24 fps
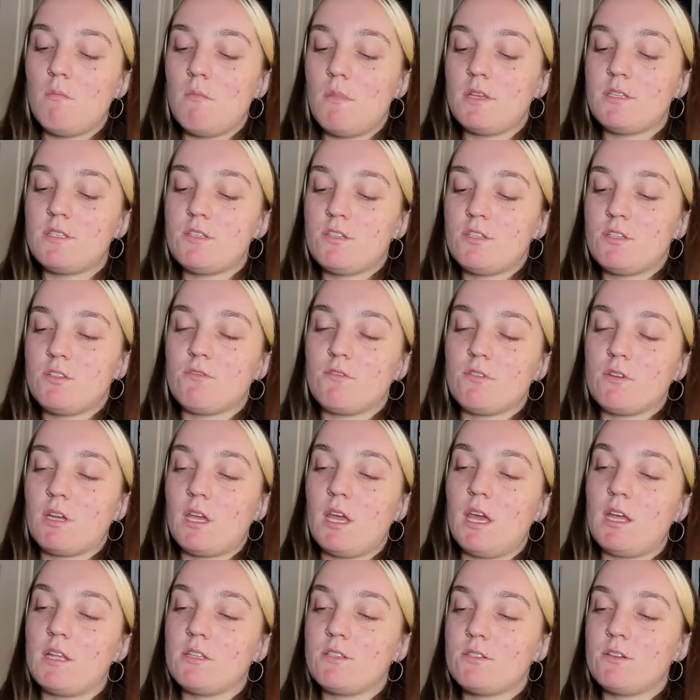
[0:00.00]
Messages for
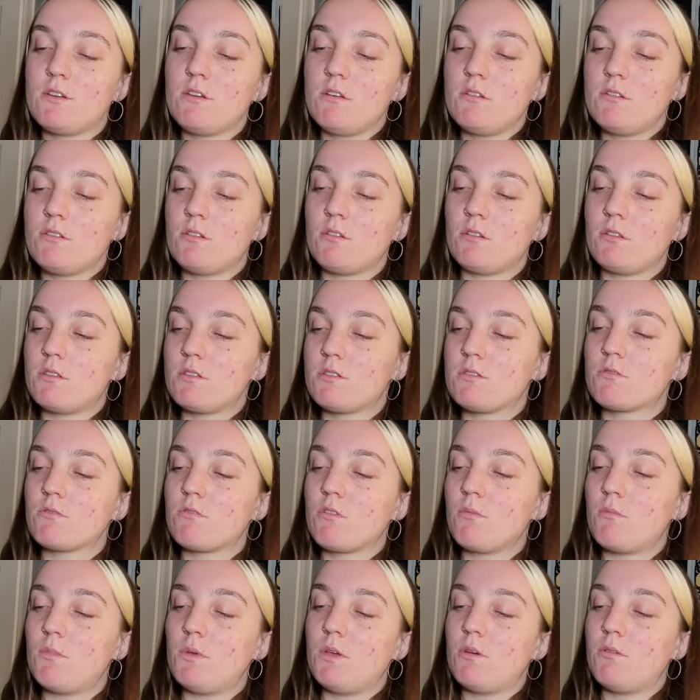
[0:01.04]
Cancer during the
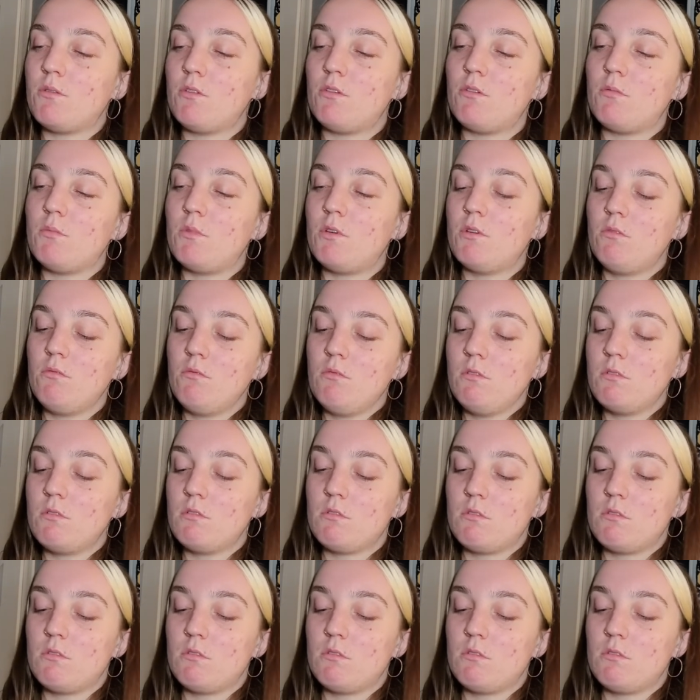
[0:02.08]
Scorpio new moon.